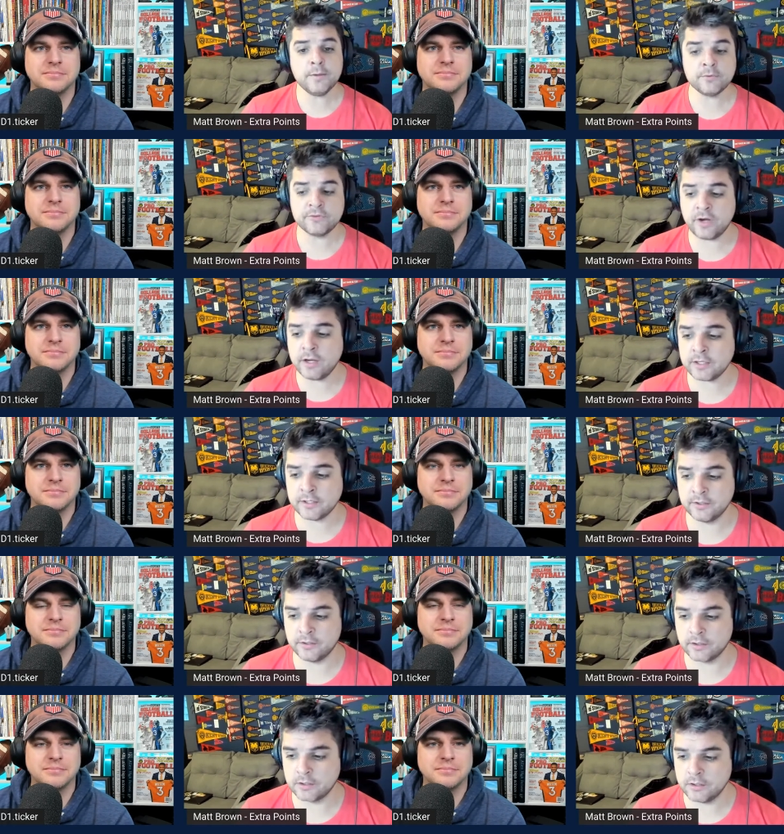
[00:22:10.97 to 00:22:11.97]
Speaker 1: were talking
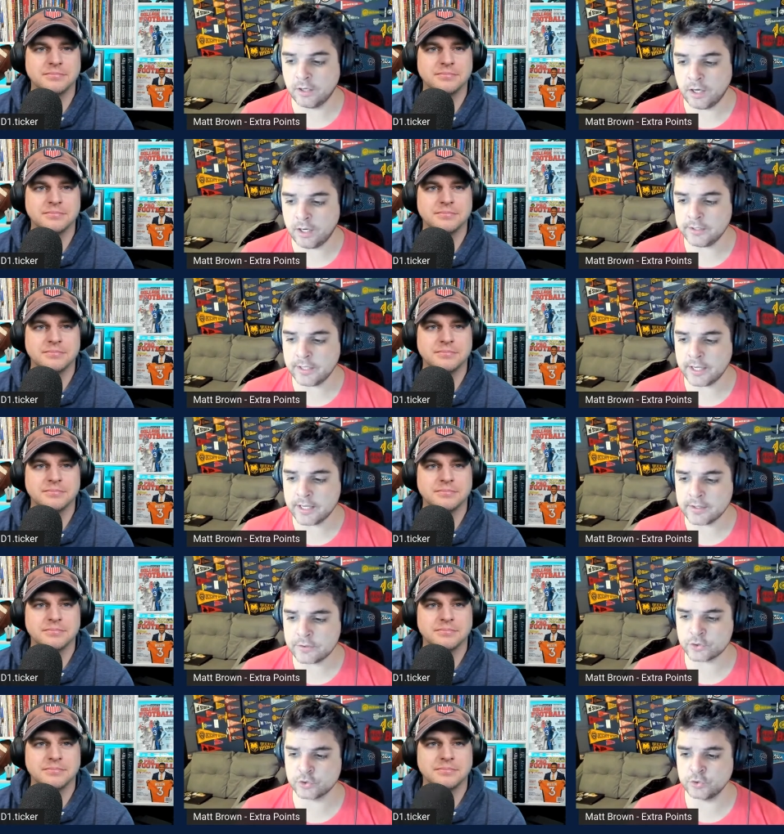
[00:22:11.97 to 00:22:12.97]
here on
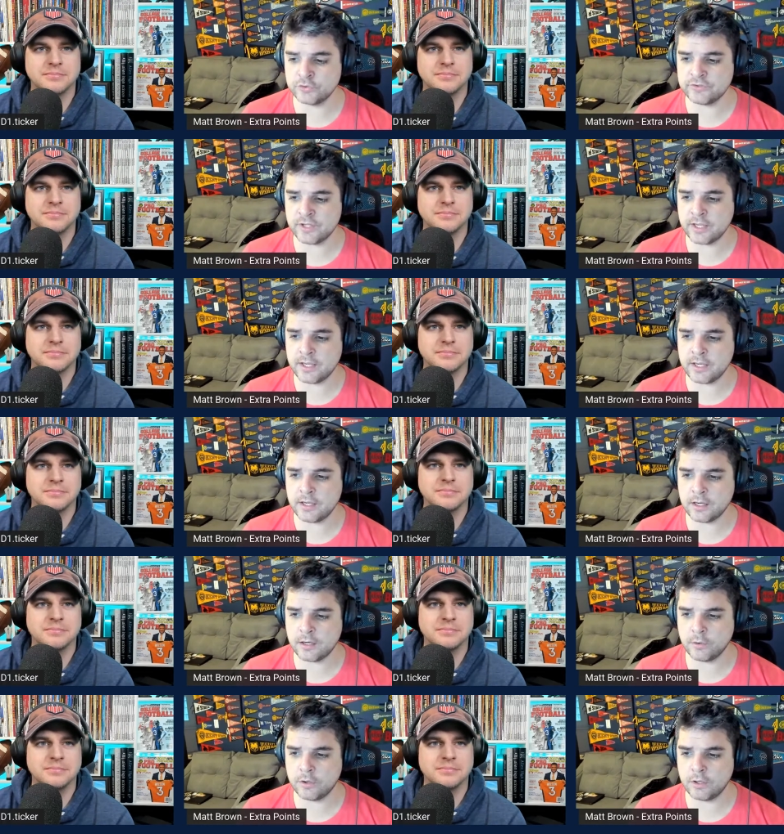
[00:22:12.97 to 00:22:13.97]
a Thursday,
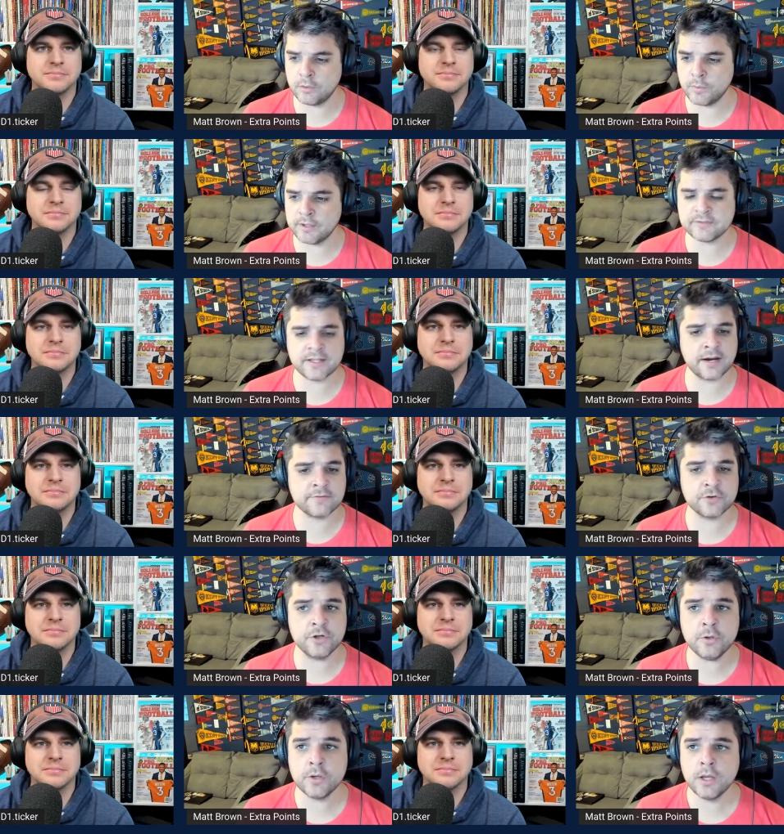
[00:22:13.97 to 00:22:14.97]
uh, a Wednesday
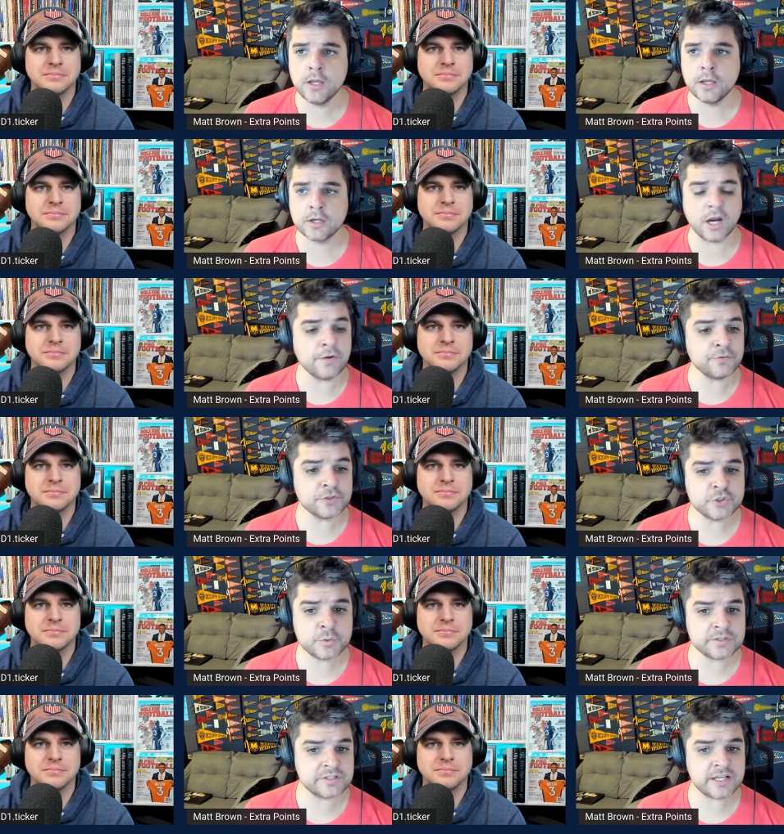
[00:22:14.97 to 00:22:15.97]
afternoon,
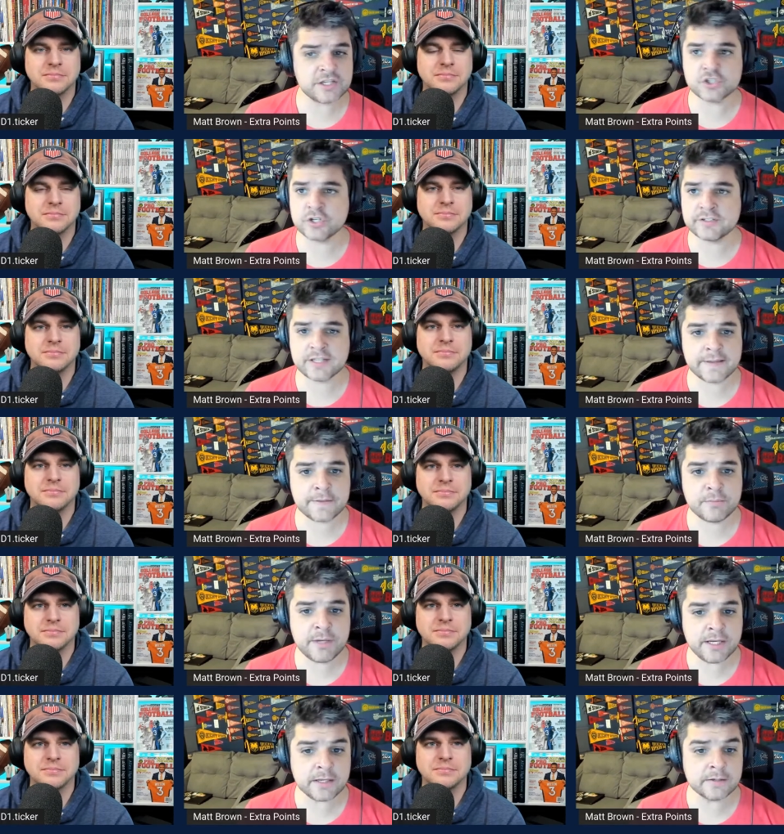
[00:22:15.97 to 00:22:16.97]
Conference USA has just signed their
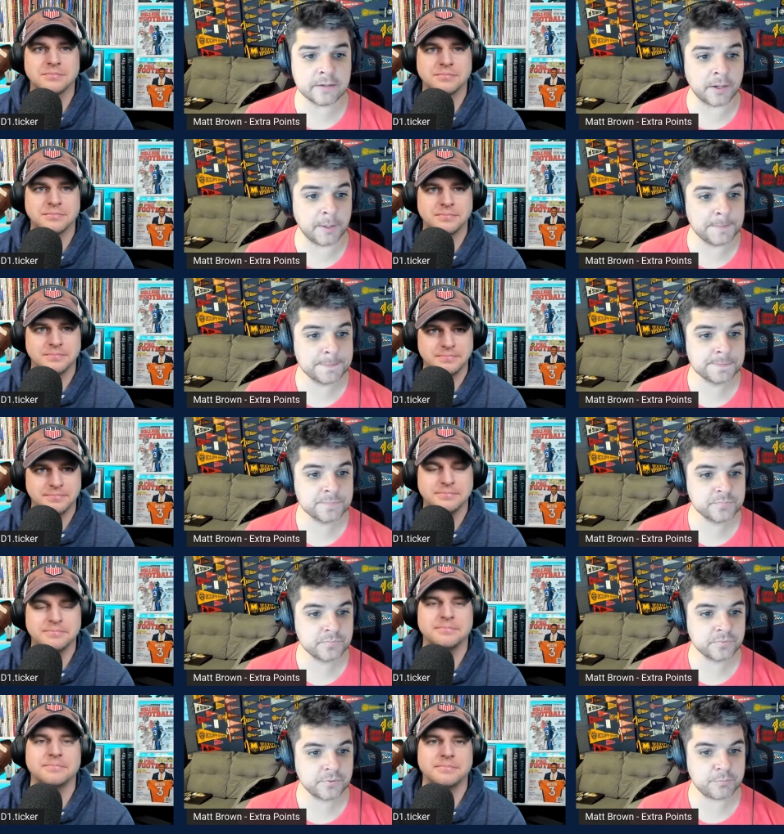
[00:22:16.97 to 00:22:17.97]
media deal.
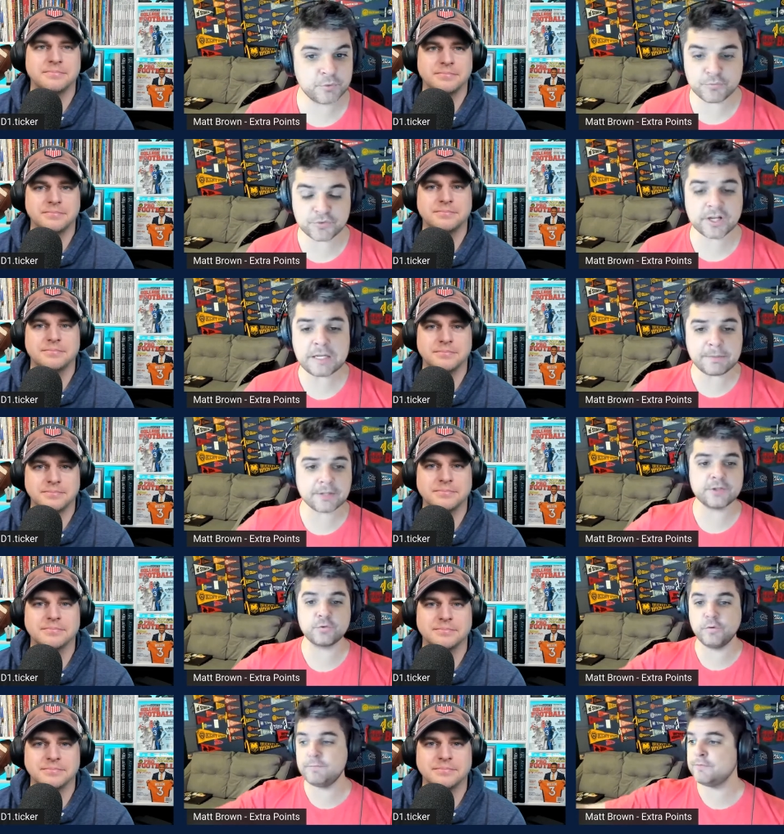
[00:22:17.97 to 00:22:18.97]
You forget about
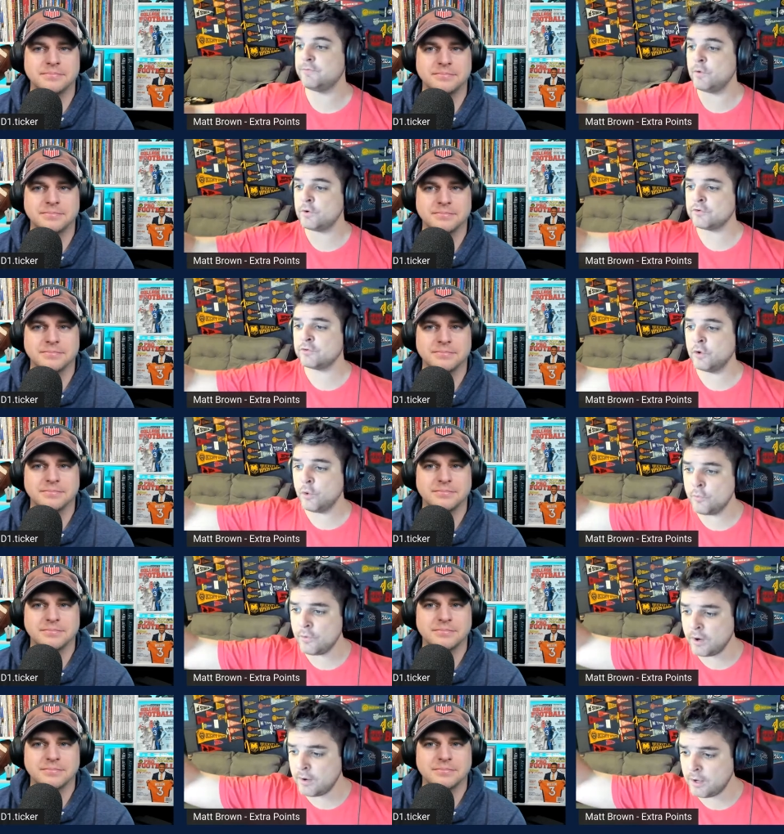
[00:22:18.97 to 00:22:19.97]
this. We've been focused
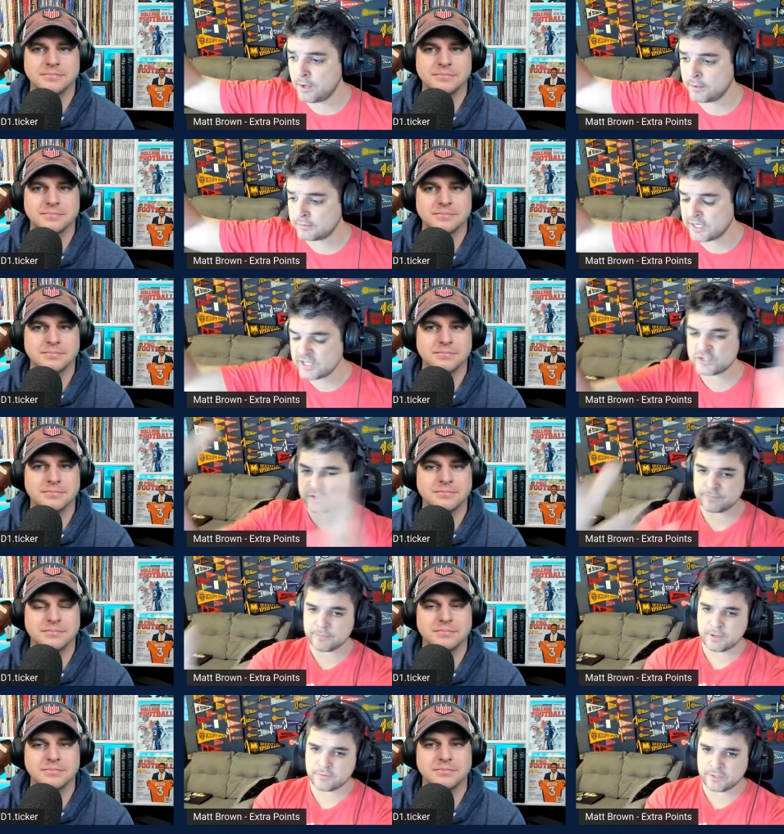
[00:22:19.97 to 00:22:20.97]
so uh,
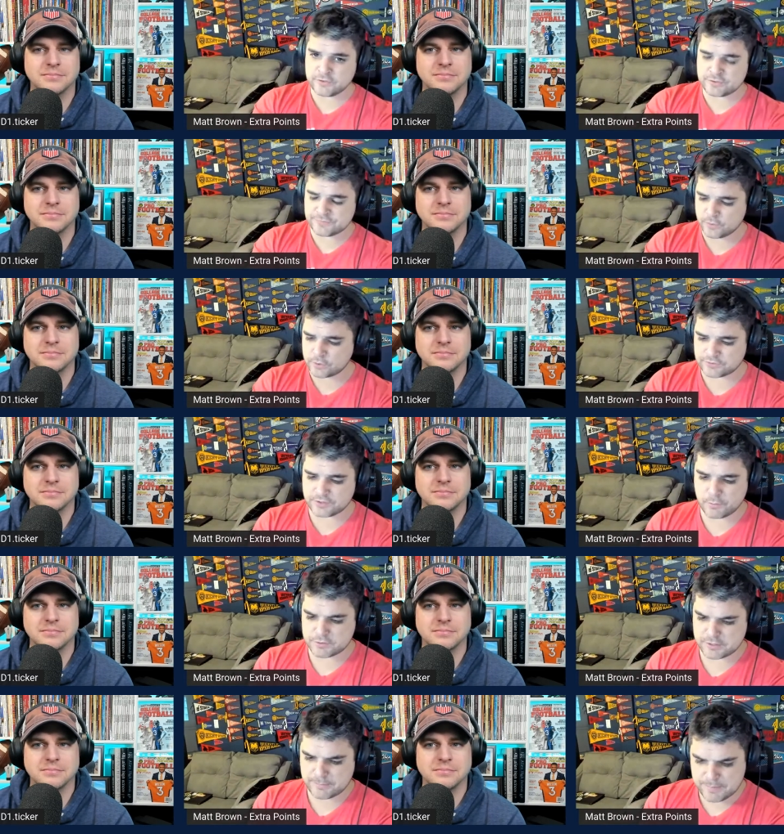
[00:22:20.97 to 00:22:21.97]
laser laser focused on
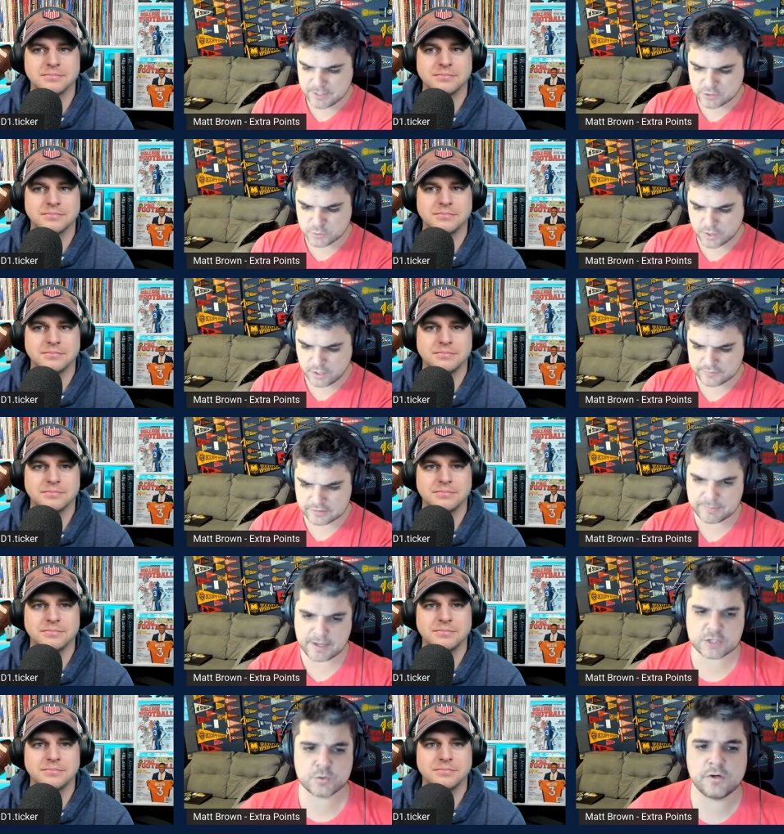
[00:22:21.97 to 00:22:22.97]
what the Big Twelve and the
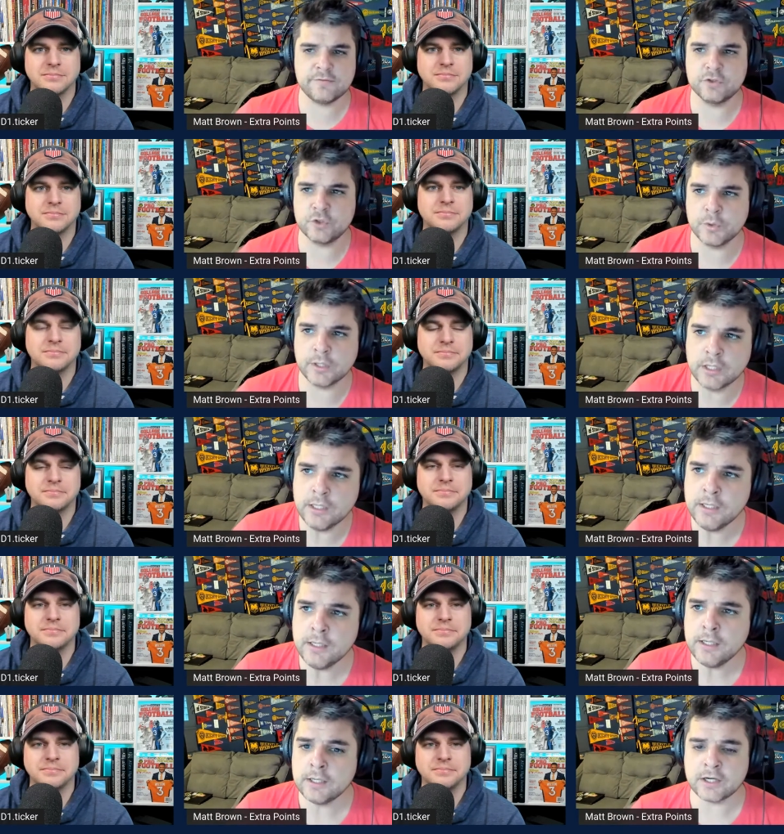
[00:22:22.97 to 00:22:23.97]
Pac twelve are doing.
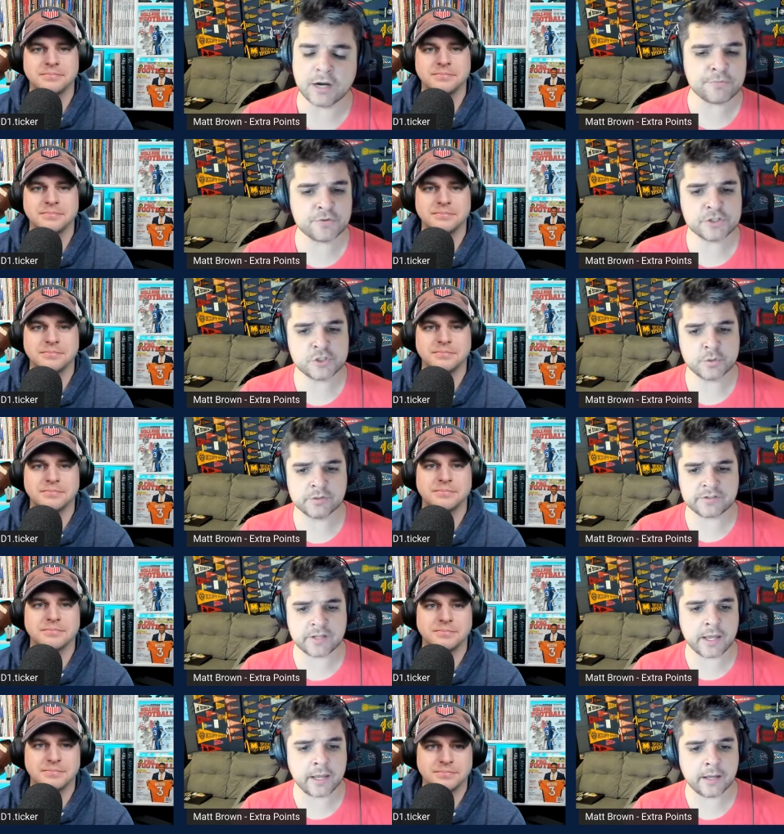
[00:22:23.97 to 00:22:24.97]
Conference
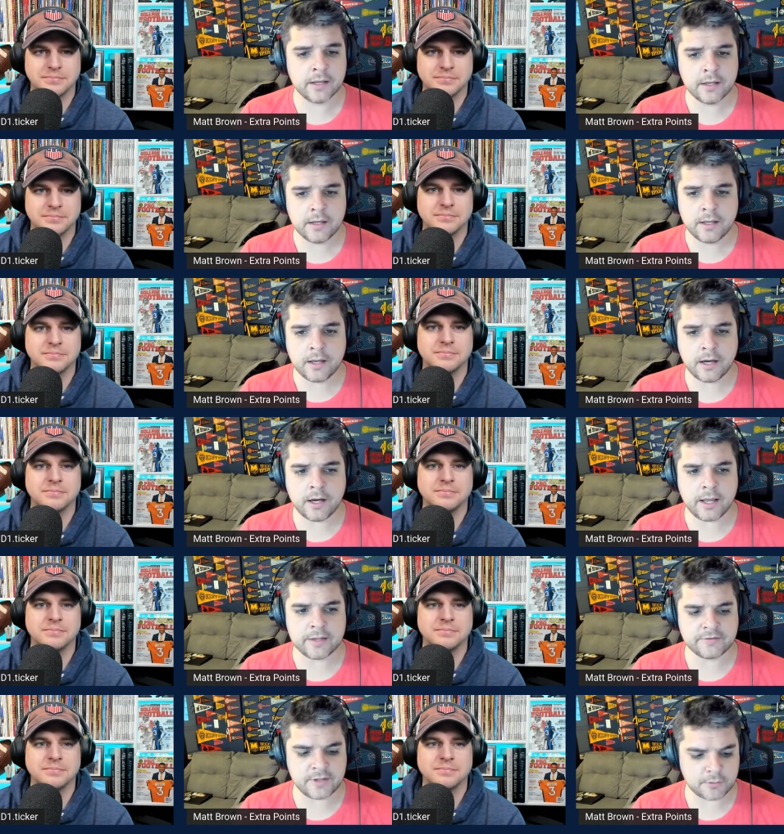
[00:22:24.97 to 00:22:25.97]
USA uh,
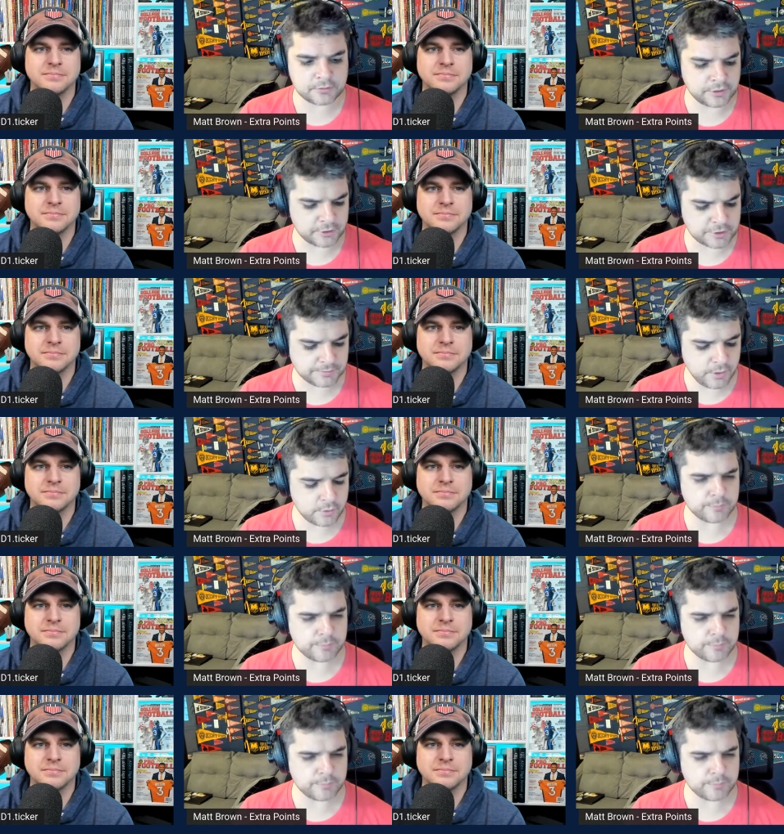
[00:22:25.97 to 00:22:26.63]
has now cleared their own.